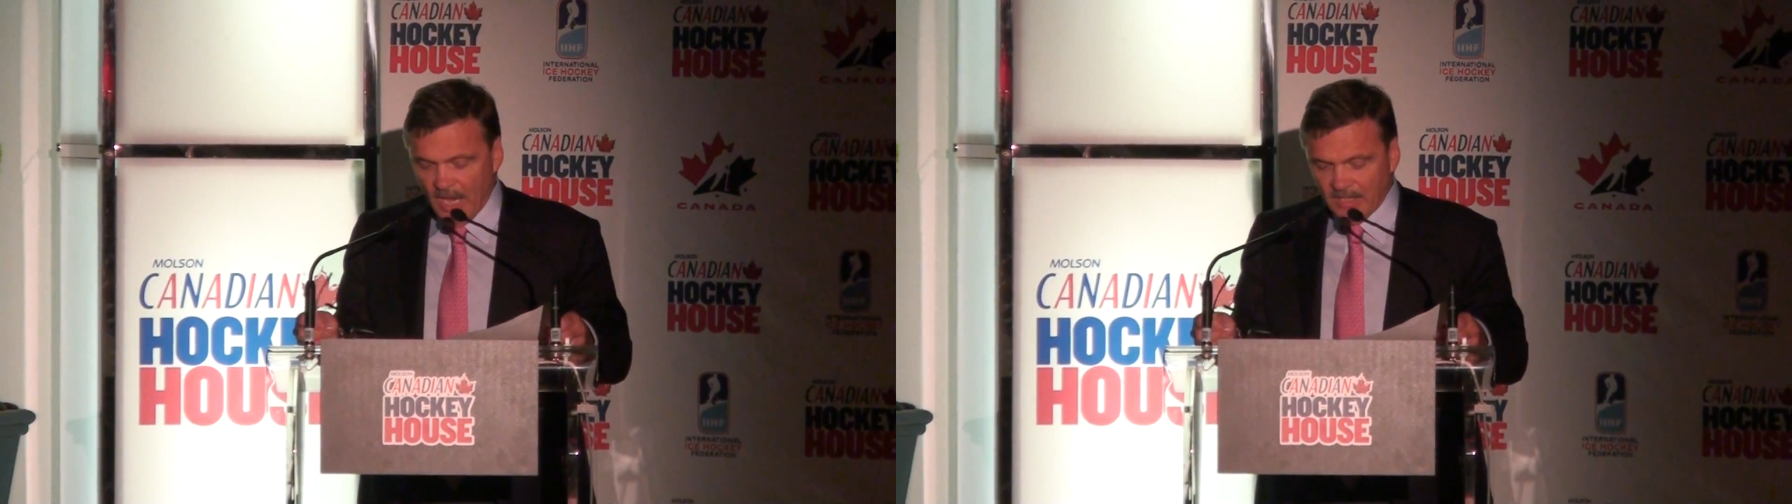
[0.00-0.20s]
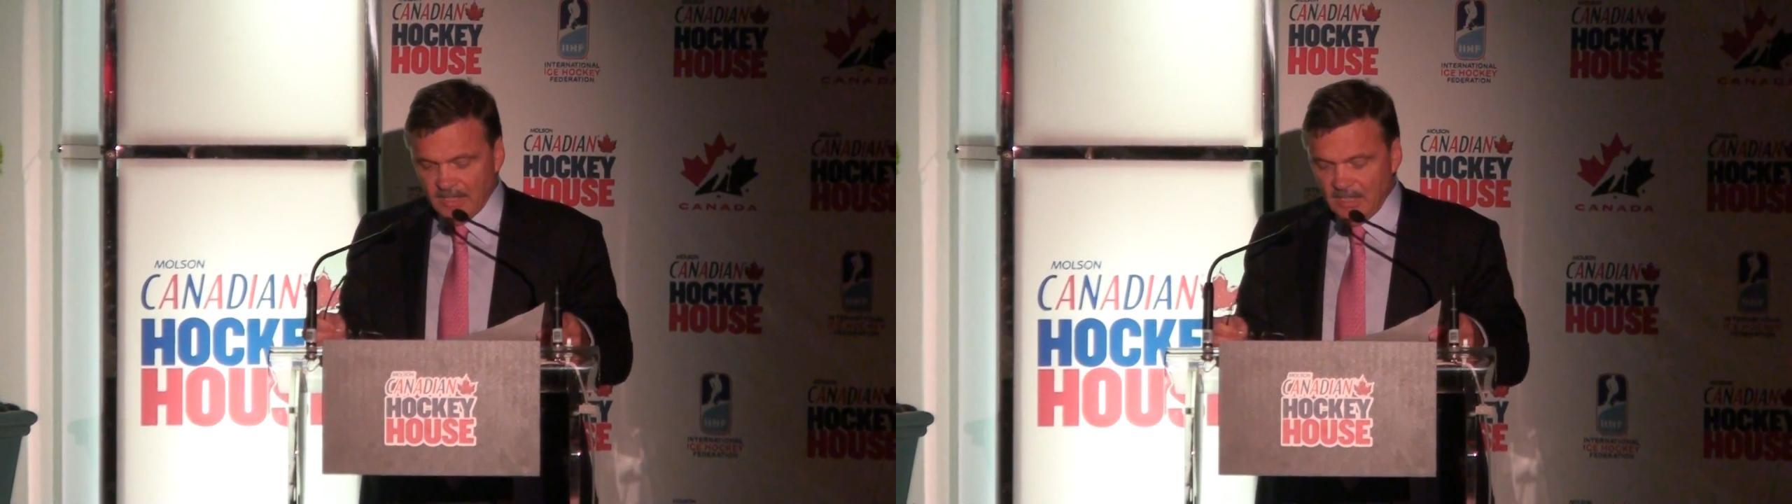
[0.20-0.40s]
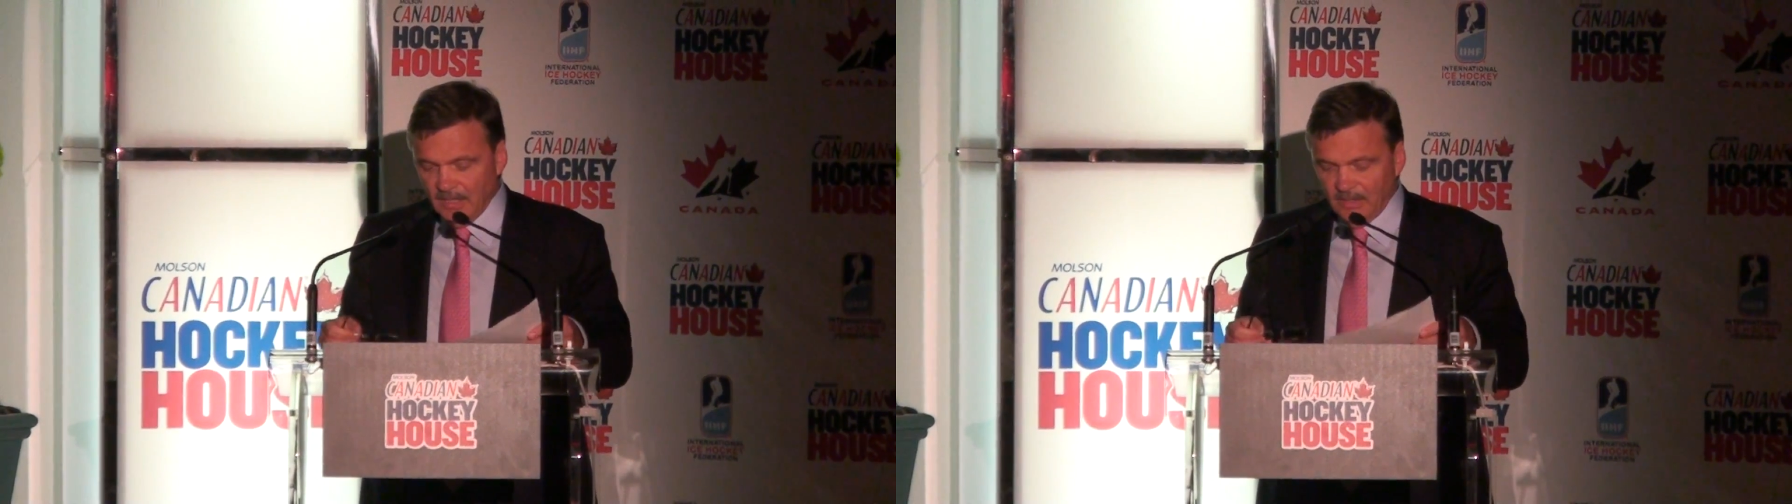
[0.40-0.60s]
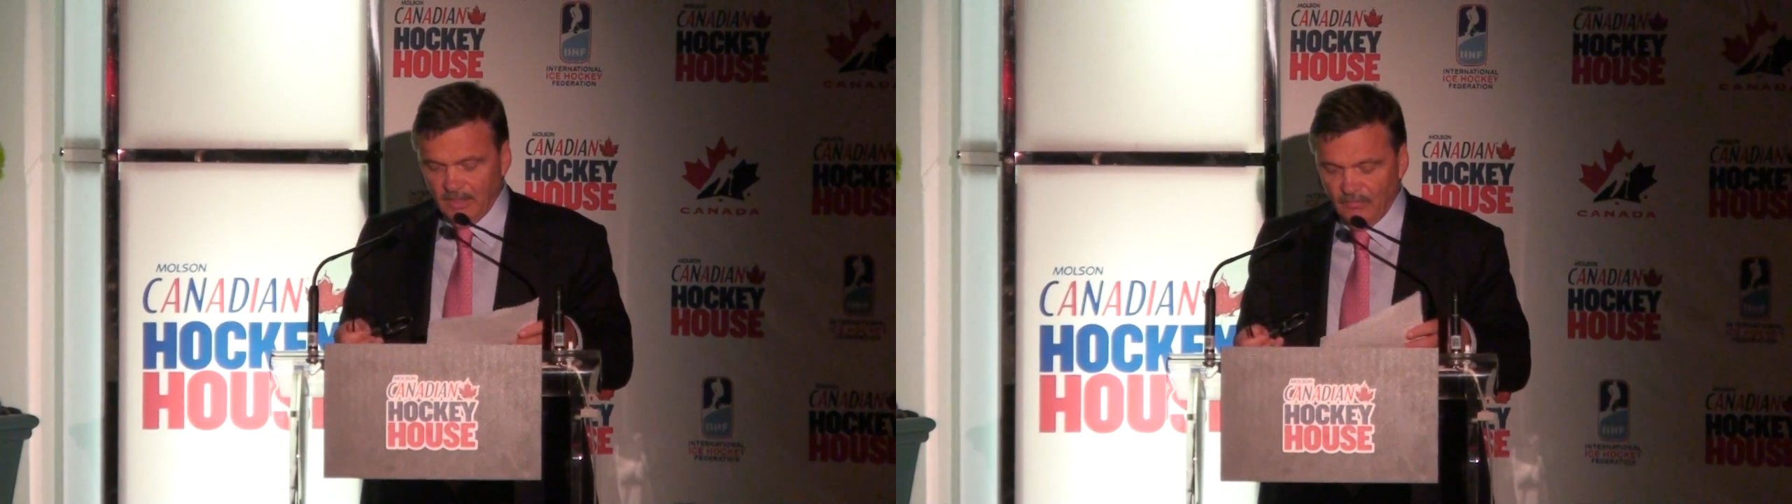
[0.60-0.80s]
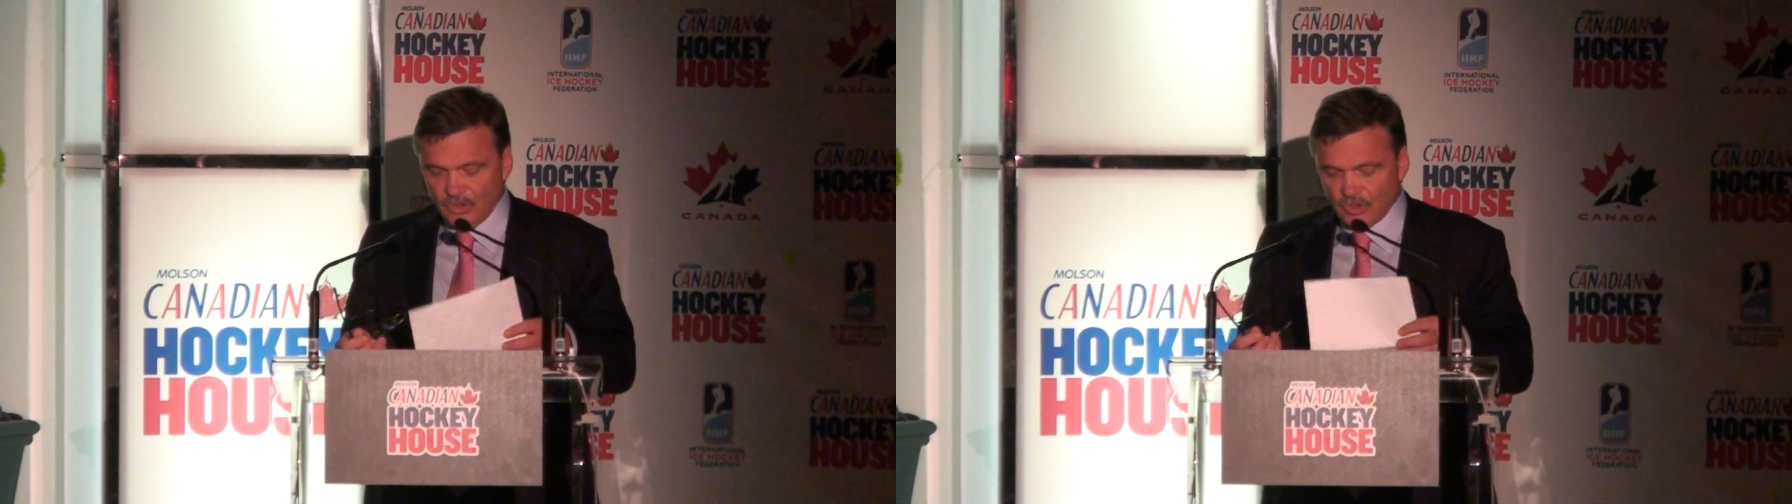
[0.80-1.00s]
hockey and
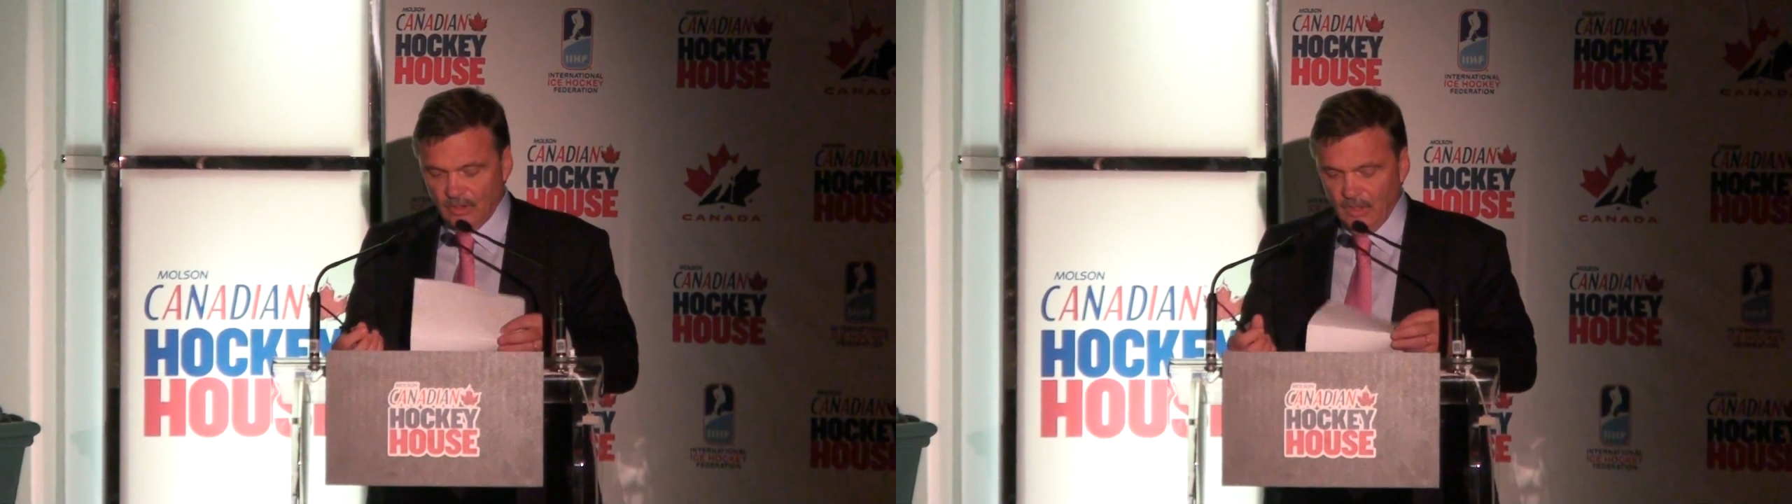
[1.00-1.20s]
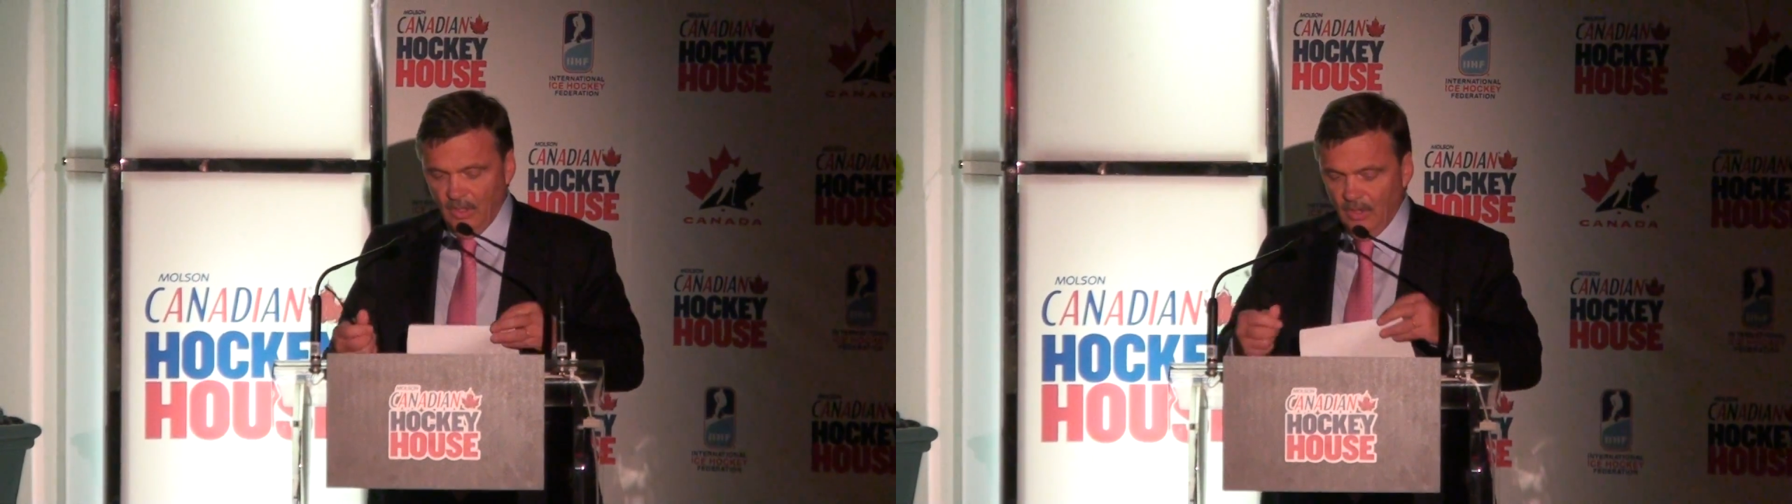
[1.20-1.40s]
Vision